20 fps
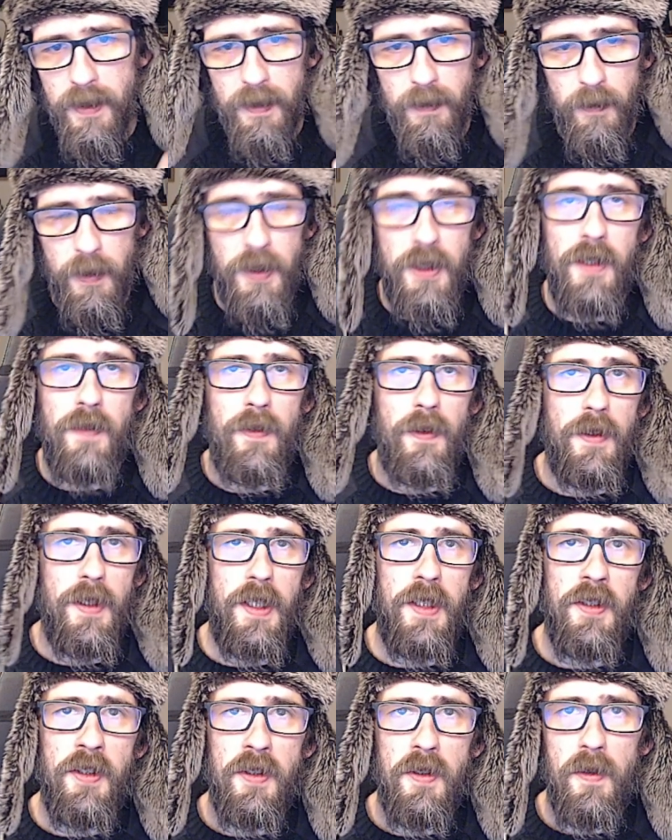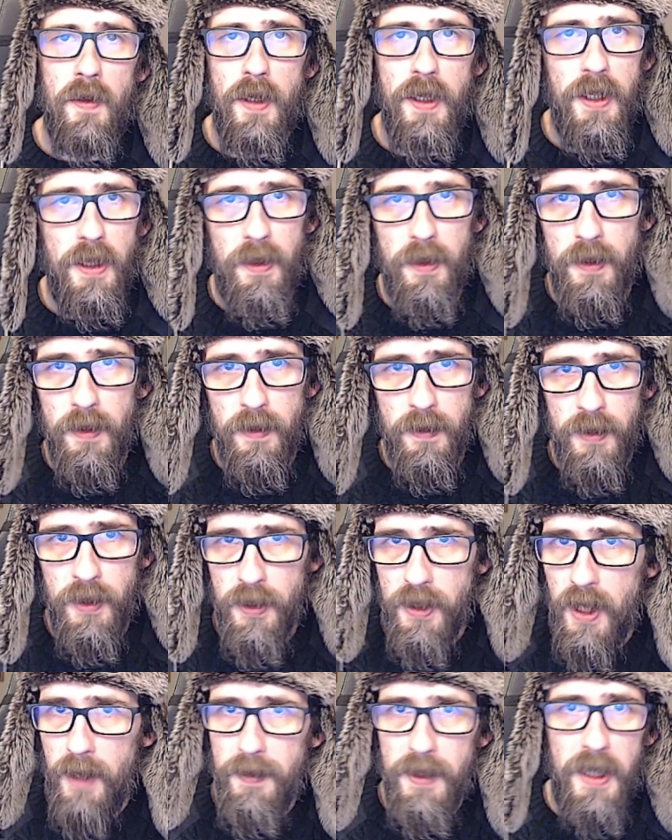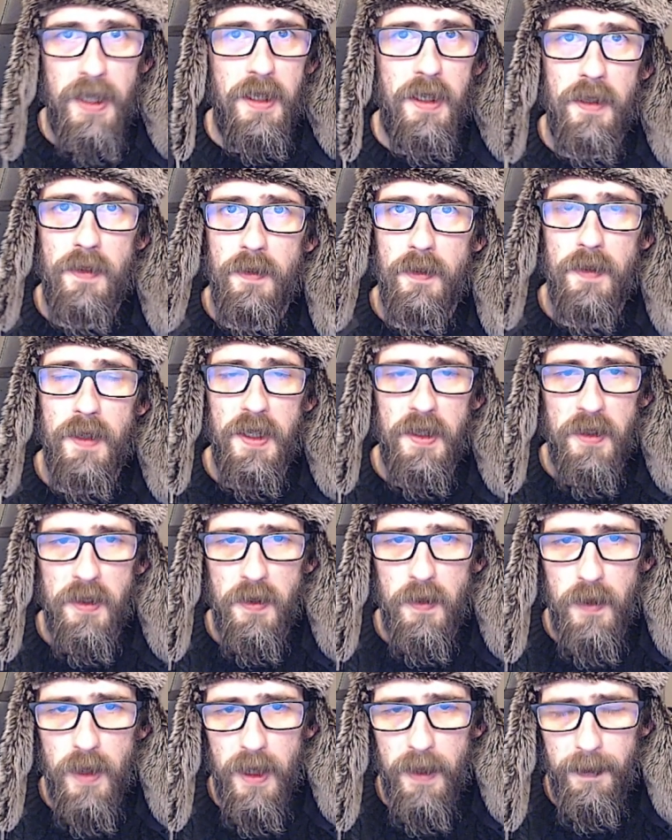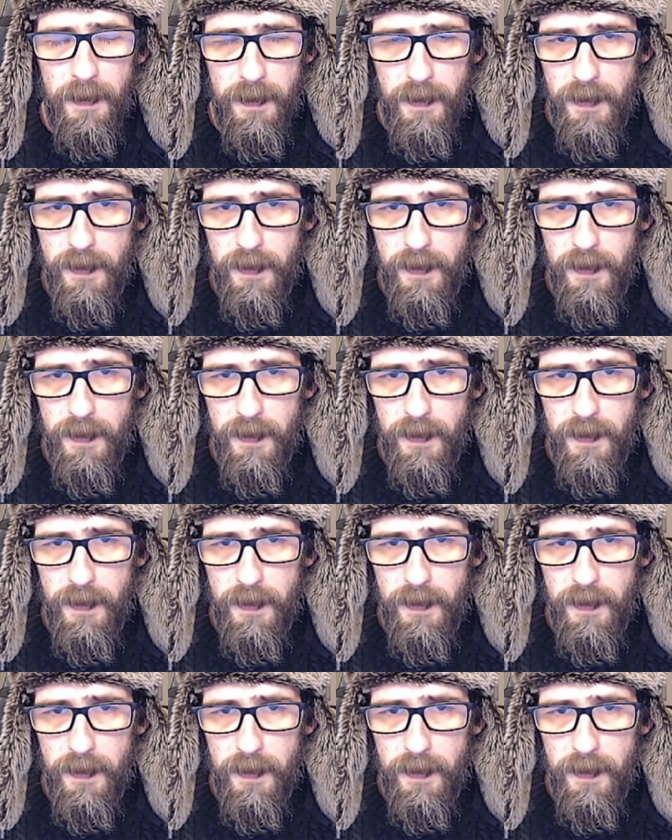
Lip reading: Once you've got the installer, you can just update it through the installer,